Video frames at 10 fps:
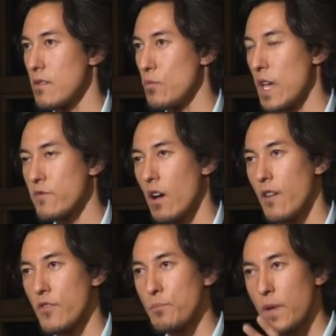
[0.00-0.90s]
We have to
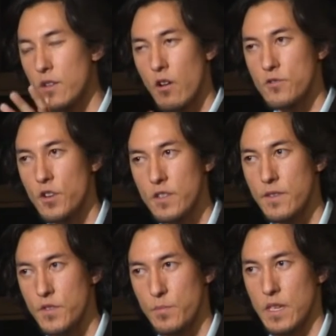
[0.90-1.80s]
offer better
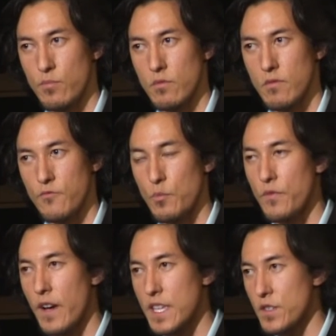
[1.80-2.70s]
alternatives to people for
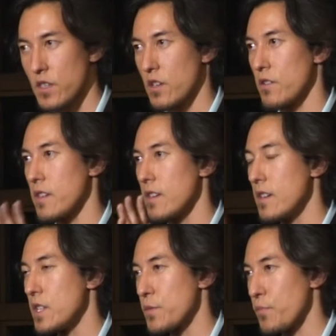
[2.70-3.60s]
providing security,
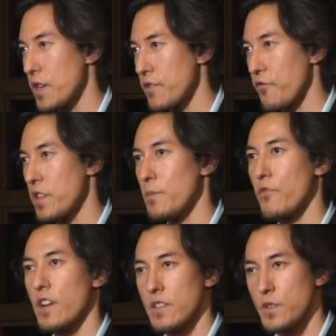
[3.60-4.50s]
spreading freedom,
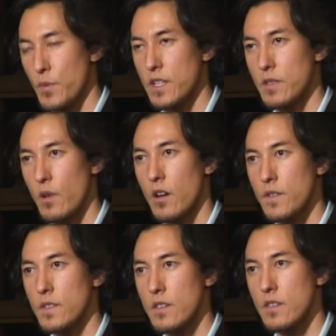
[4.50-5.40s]
spreading
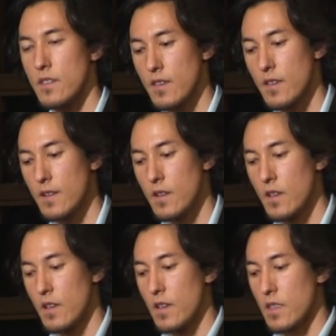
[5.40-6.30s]
democracy.
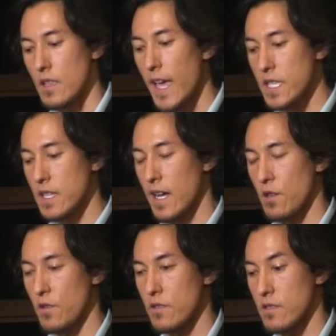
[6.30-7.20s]
The last thing I
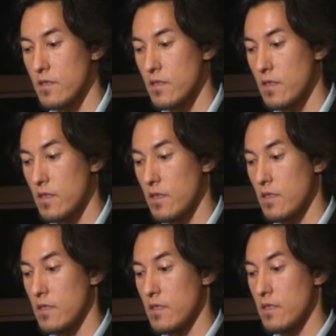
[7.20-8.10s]
learned
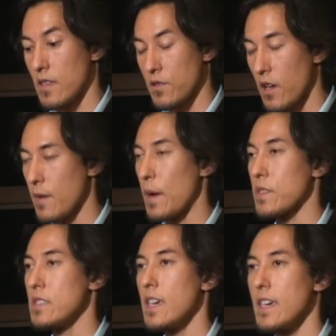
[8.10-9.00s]
that I'll talk about
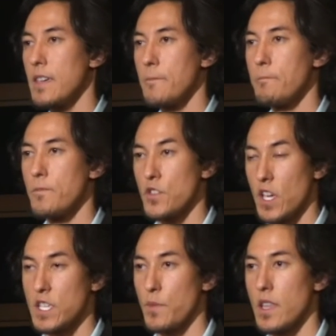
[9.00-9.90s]
today that
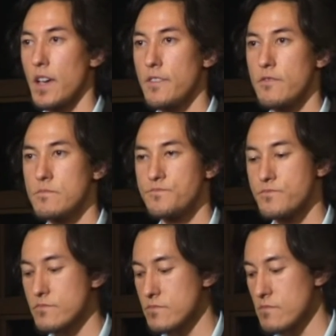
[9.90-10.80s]
changed my life
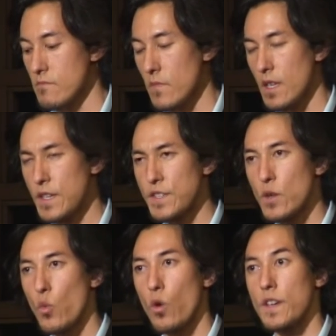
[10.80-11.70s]
is
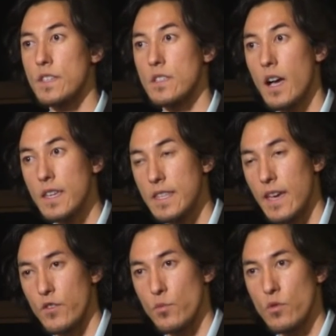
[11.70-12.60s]
that war is not
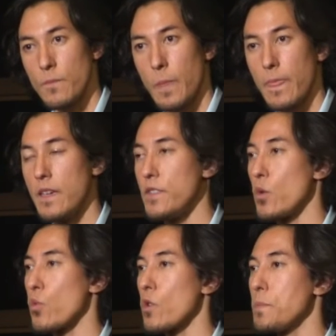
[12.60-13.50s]
inevitable and
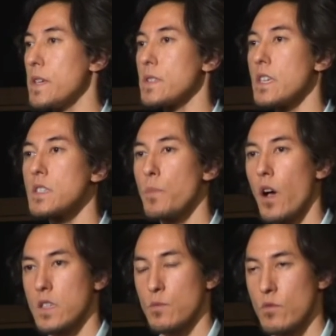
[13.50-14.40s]
that world peace is
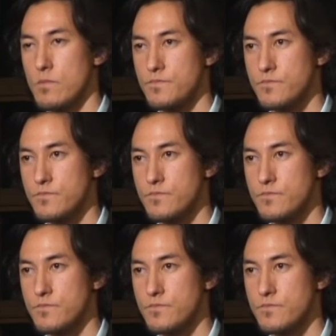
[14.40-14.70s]
possible.